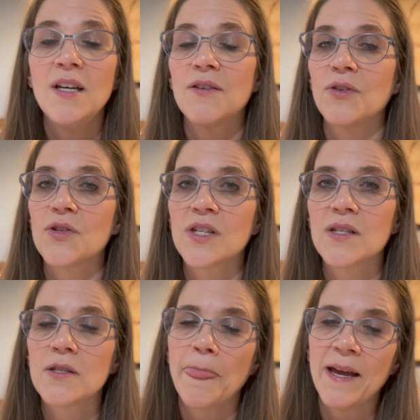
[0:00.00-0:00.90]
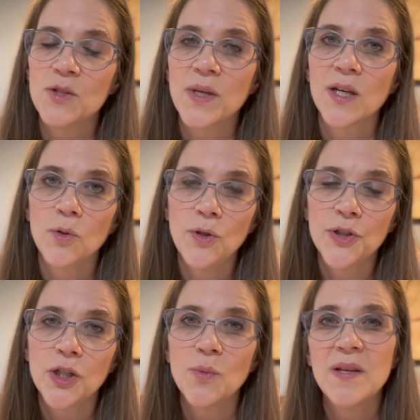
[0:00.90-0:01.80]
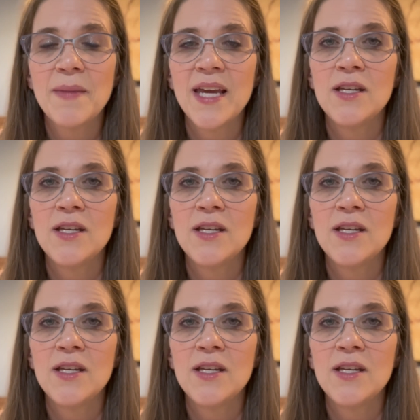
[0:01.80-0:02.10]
versus as we get older, we may